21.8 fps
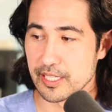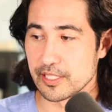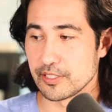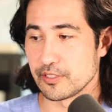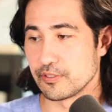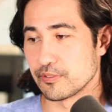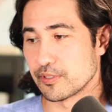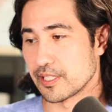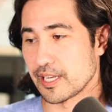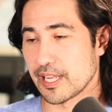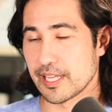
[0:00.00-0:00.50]

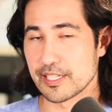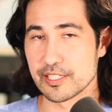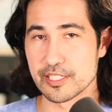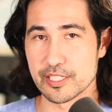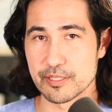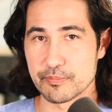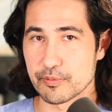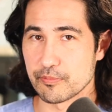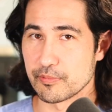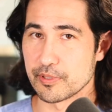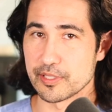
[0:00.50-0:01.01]
you can end
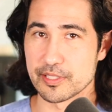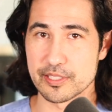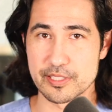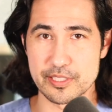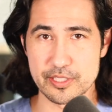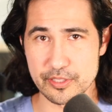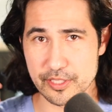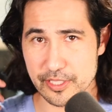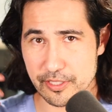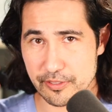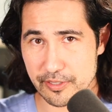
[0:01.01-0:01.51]
up with
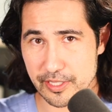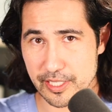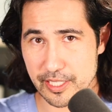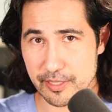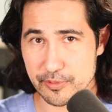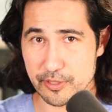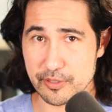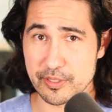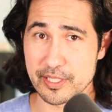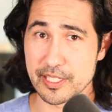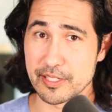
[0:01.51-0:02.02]

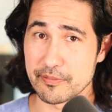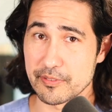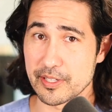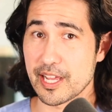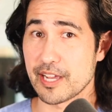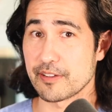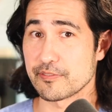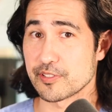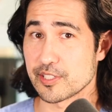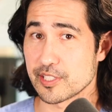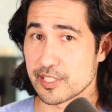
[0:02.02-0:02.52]
delirium, you can even
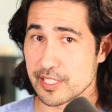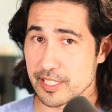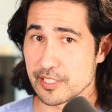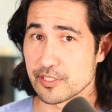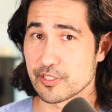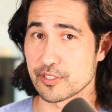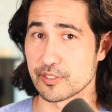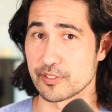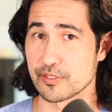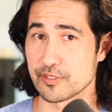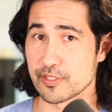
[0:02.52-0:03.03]
have
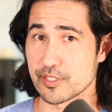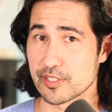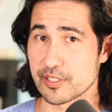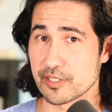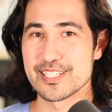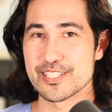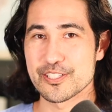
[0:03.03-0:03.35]
seizures.